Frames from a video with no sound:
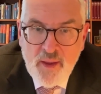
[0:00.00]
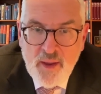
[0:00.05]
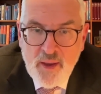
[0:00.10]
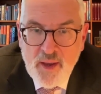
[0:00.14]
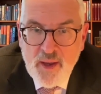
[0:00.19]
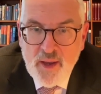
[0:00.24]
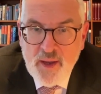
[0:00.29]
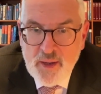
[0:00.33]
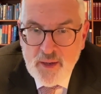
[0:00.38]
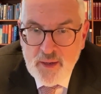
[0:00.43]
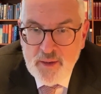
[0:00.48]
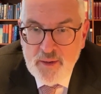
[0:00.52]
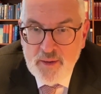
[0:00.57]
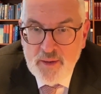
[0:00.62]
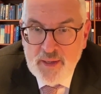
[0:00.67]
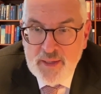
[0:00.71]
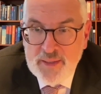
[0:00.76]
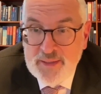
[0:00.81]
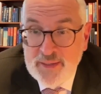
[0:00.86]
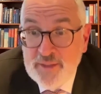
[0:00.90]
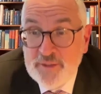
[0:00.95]

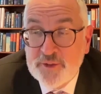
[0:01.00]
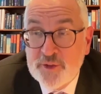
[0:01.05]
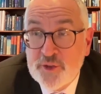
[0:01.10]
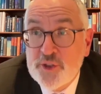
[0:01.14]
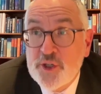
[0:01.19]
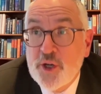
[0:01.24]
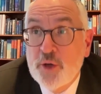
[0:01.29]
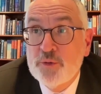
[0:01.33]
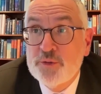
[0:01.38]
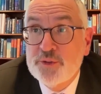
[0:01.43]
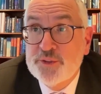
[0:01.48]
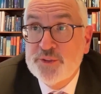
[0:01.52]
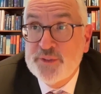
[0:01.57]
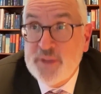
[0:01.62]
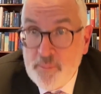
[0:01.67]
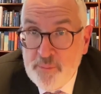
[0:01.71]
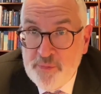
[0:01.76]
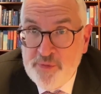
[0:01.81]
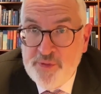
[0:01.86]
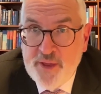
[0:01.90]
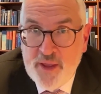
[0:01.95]
at least show
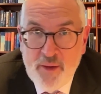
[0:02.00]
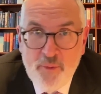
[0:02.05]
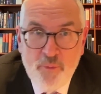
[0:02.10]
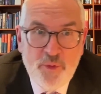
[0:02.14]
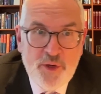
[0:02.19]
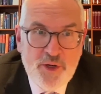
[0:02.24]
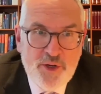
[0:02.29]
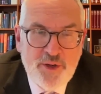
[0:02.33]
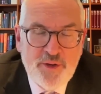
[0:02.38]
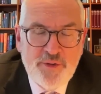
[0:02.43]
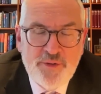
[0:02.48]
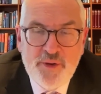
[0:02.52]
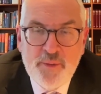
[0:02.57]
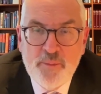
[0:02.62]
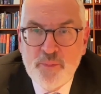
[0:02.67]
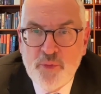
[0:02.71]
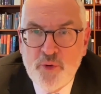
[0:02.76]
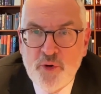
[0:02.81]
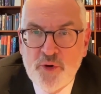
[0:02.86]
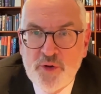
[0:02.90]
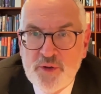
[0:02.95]
something which is
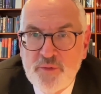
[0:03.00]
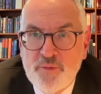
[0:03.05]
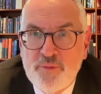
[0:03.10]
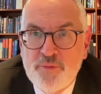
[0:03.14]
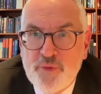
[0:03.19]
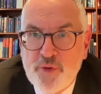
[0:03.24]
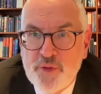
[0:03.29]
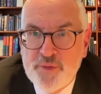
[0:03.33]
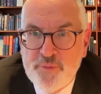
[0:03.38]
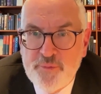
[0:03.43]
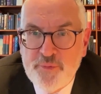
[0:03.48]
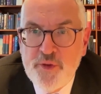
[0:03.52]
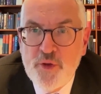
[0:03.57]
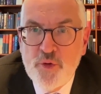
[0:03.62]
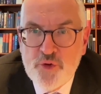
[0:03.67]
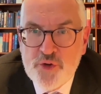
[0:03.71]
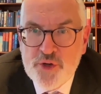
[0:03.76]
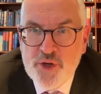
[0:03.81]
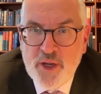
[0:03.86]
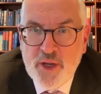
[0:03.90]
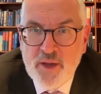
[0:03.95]
important for the
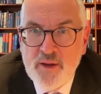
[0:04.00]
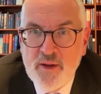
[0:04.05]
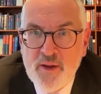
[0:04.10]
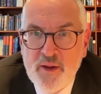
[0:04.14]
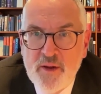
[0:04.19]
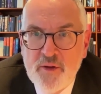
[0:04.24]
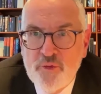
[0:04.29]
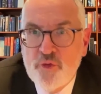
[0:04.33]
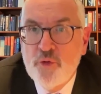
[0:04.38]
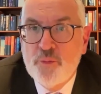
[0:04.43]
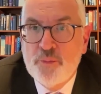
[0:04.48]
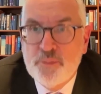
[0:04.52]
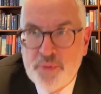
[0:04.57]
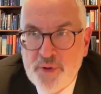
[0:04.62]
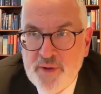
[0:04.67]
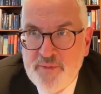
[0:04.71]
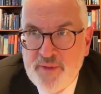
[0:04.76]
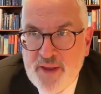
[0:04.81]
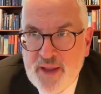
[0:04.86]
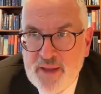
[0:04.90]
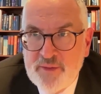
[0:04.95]
future to
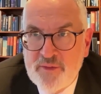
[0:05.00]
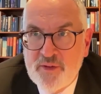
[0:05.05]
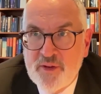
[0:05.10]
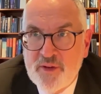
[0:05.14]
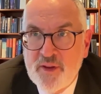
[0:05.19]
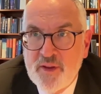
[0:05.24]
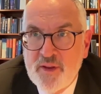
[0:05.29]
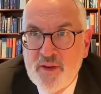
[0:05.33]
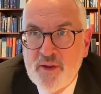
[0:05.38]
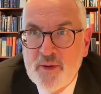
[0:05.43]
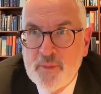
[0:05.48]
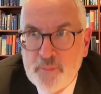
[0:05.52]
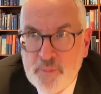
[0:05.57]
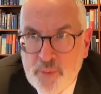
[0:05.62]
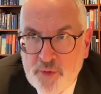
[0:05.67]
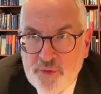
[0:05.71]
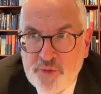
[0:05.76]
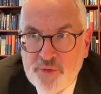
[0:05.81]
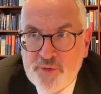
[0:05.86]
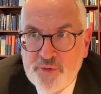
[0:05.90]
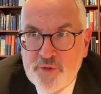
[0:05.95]
prevent
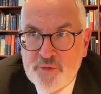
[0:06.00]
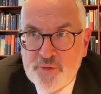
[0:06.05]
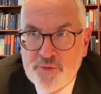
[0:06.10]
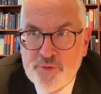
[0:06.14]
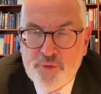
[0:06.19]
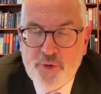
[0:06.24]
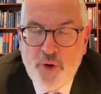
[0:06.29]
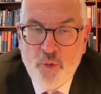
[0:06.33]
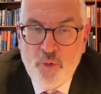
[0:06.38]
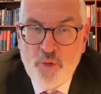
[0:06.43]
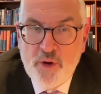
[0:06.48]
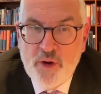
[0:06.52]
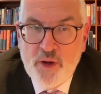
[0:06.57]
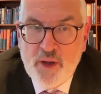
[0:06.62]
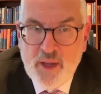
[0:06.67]
post-stroke